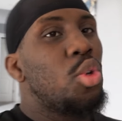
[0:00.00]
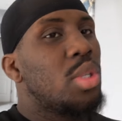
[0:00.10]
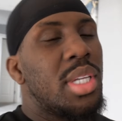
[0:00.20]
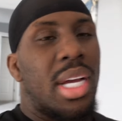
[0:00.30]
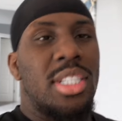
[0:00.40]

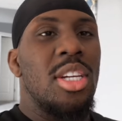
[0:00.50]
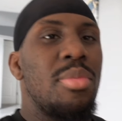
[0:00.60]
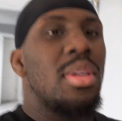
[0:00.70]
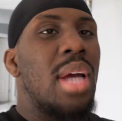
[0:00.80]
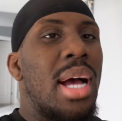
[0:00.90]
Usually I
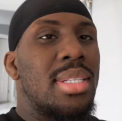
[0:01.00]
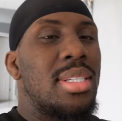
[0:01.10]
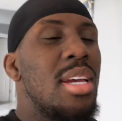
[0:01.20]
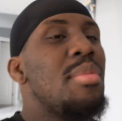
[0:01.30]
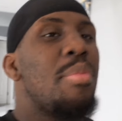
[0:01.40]
should be
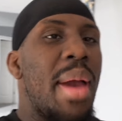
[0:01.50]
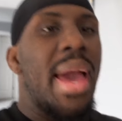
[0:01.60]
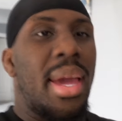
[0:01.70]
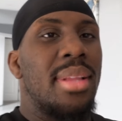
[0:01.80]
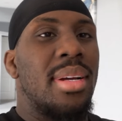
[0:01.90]

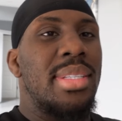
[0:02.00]
packing